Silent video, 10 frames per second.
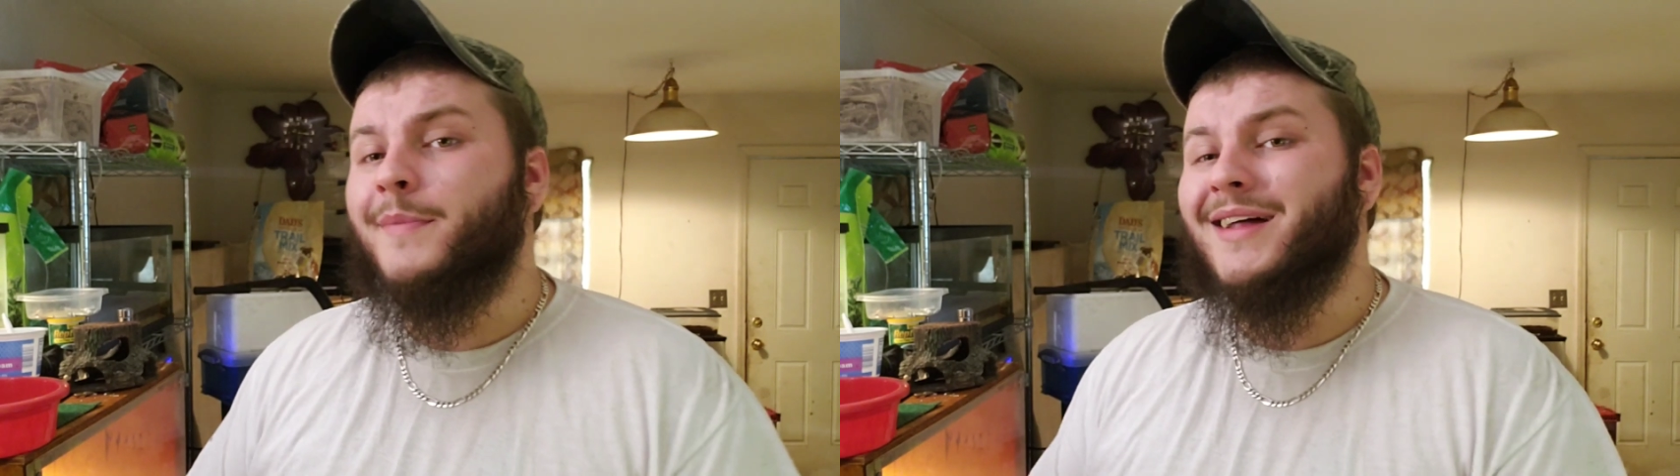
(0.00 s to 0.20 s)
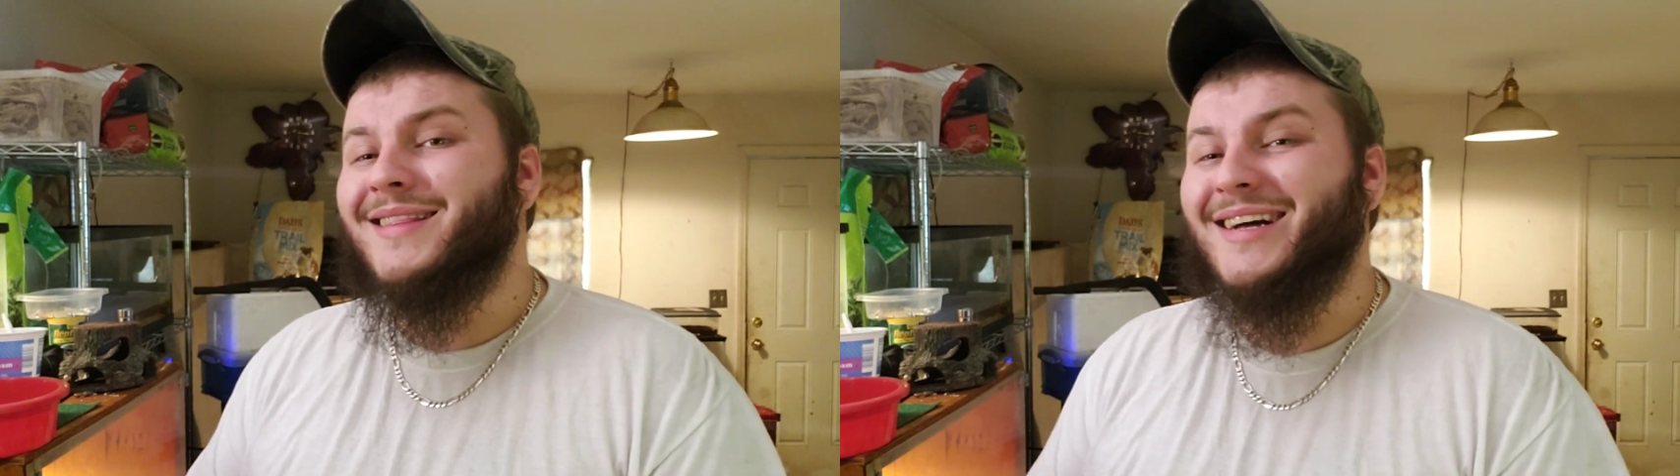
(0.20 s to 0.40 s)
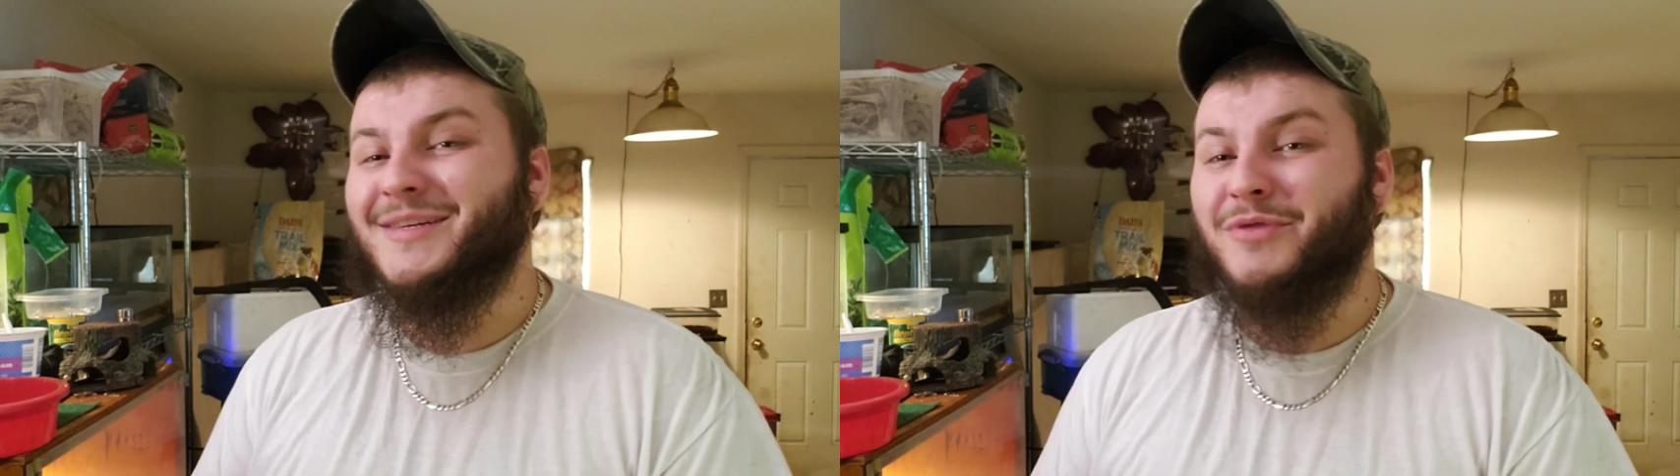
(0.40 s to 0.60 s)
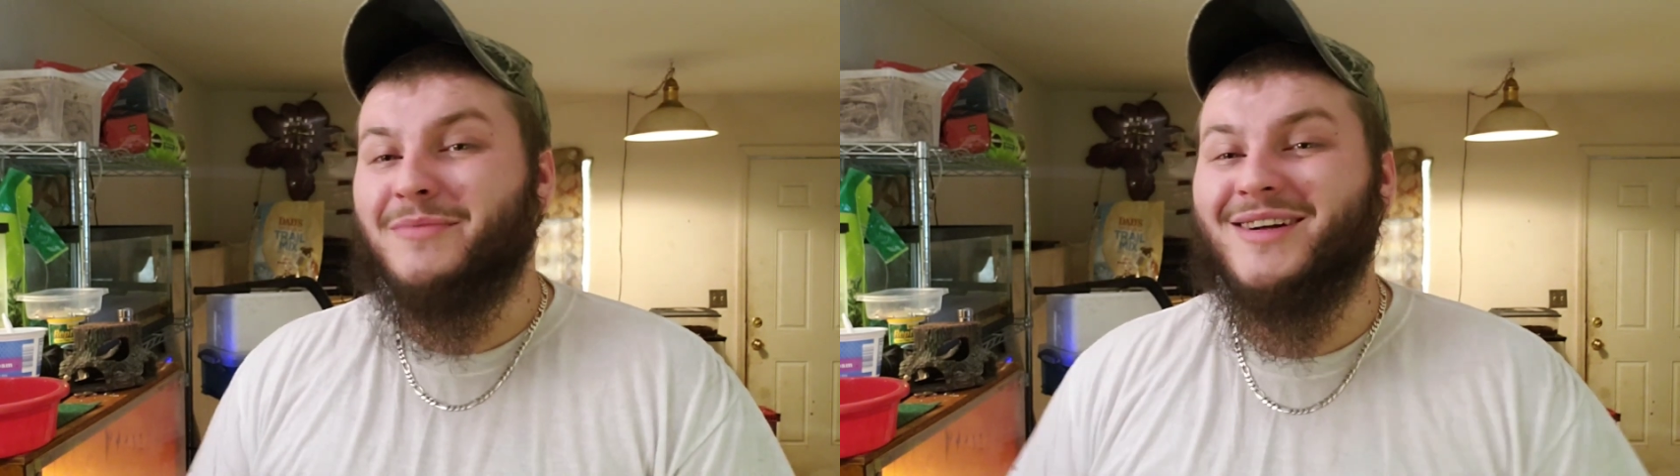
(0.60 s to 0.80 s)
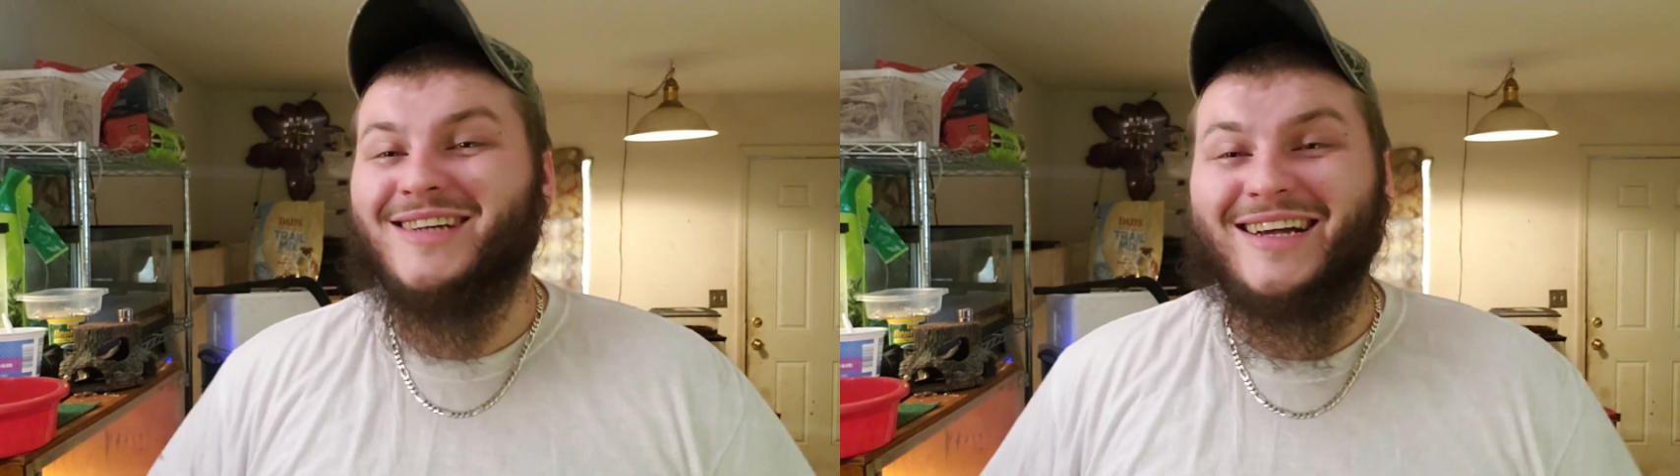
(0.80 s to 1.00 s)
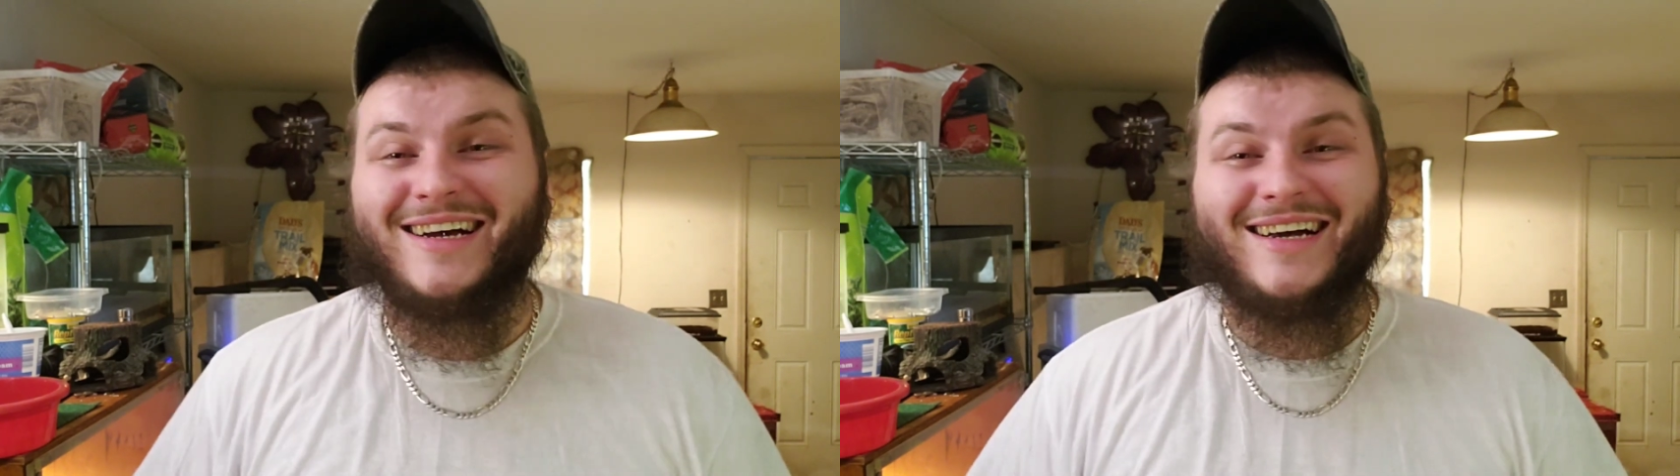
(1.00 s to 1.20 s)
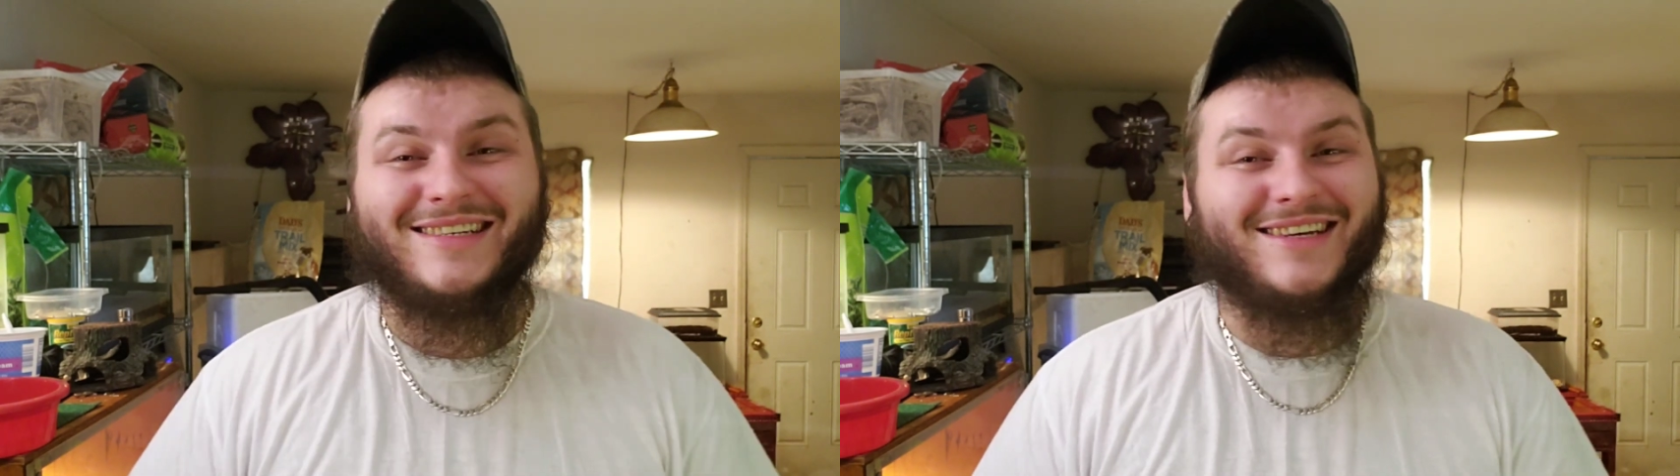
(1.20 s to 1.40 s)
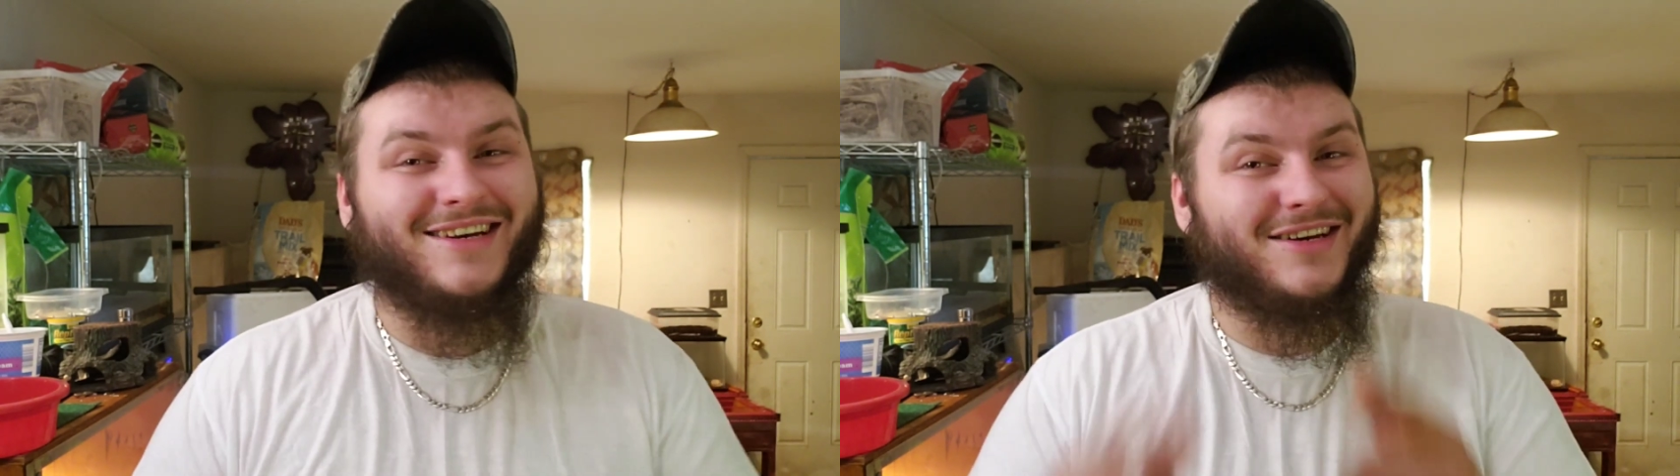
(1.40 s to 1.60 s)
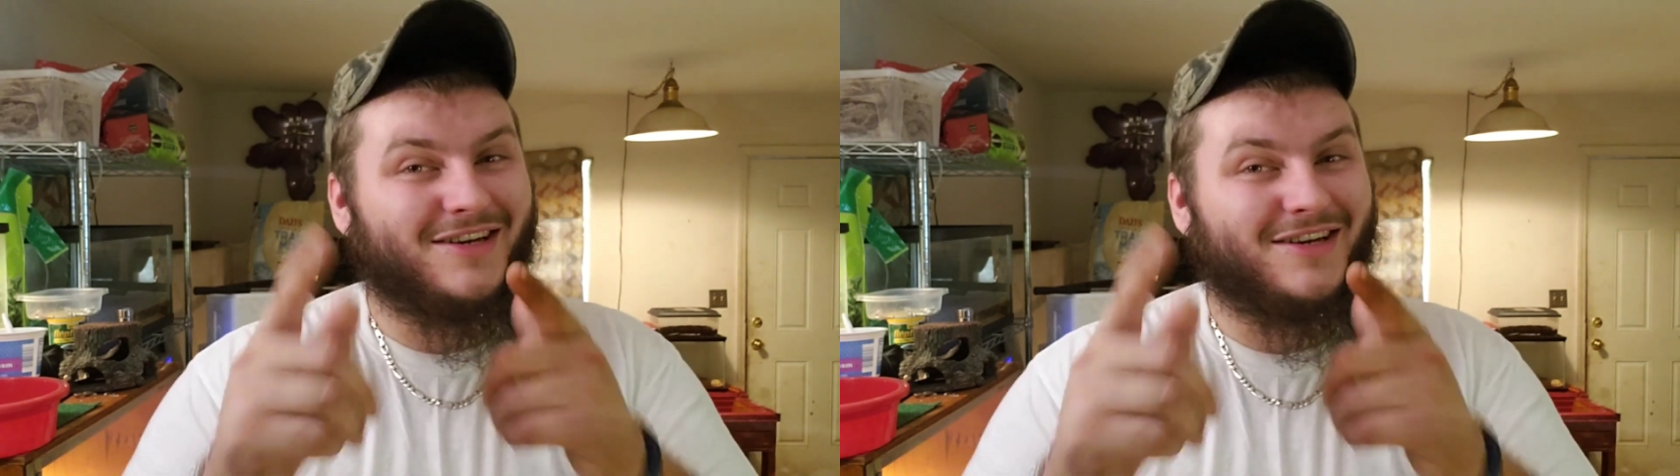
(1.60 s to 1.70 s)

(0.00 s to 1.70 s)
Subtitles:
But that's pretty much it, guys.